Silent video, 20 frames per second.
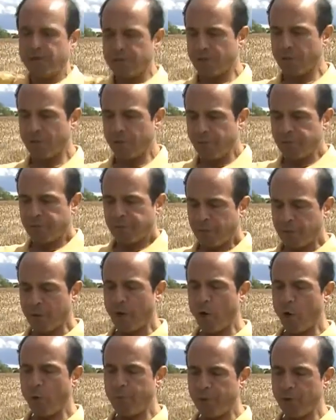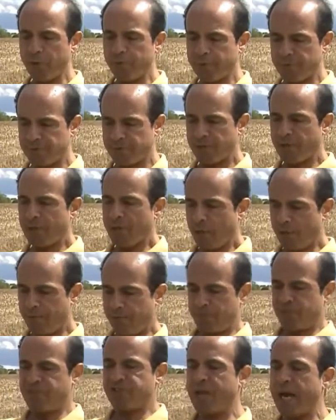So the whole purpose
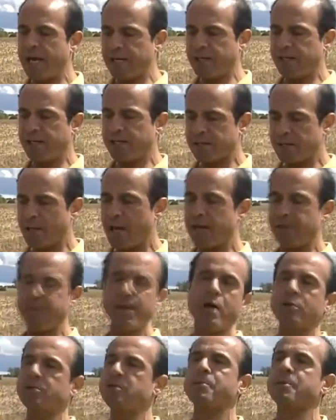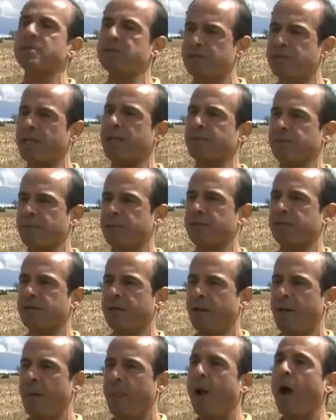of standing is like the ultimate statement.
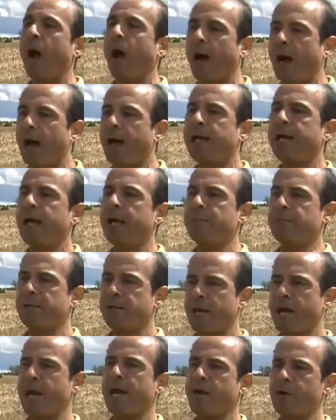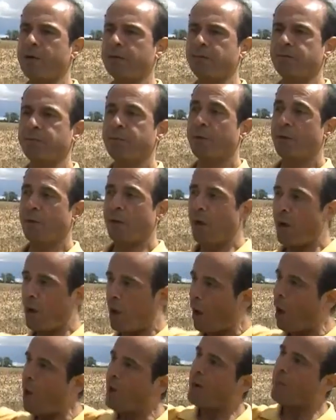I am now
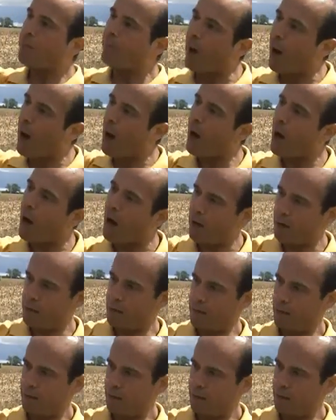on a par.